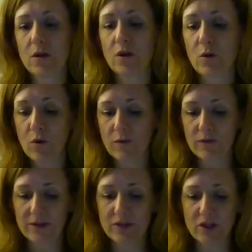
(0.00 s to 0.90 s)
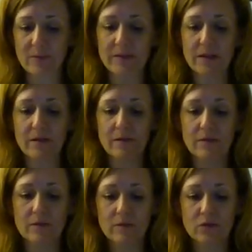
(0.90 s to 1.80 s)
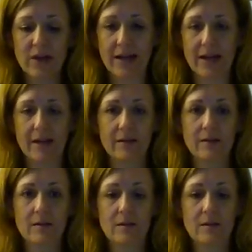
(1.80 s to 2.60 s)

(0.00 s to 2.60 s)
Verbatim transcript: go over in terms of tracking